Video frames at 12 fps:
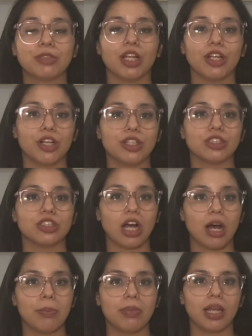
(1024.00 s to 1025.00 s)
telling her to
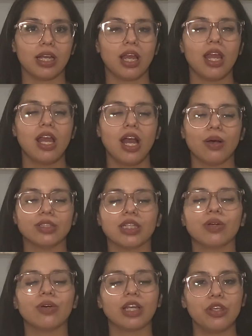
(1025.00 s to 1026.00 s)
stop. Like I was like,
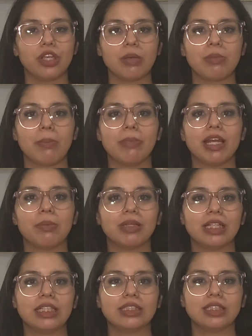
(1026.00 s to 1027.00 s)
oh, can you give me a minute,
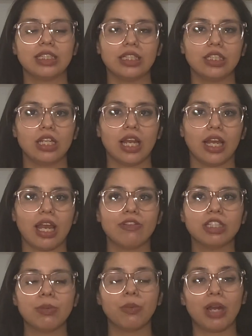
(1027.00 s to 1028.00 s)
please? And like every
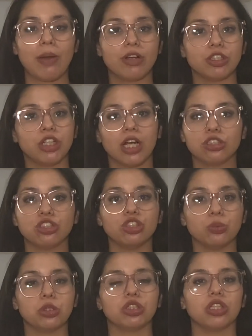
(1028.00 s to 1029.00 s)
time I would have a contraction, she
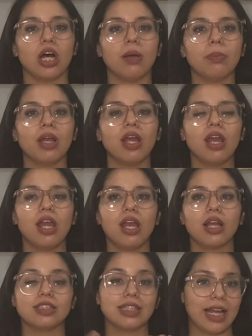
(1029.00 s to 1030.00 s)
would stop,
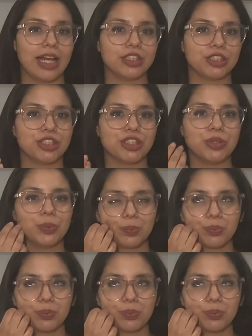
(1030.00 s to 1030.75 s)
because I asked her to,